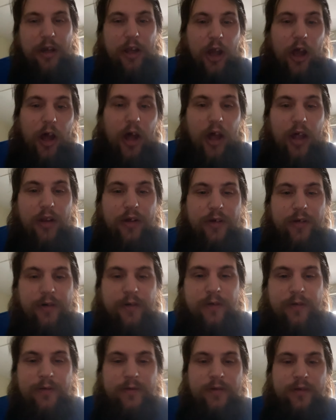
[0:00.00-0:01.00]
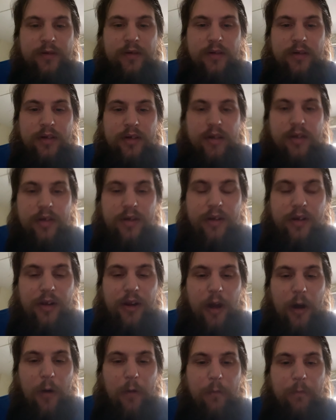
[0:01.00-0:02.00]
god.
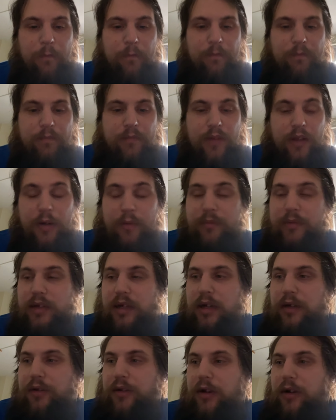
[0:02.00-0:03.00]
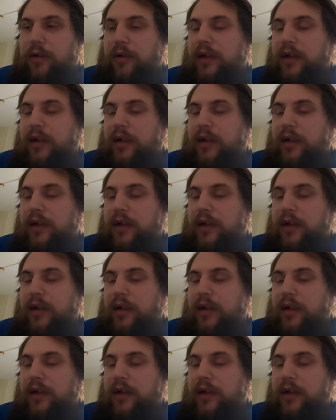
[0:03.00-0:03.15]
No, no, oh no.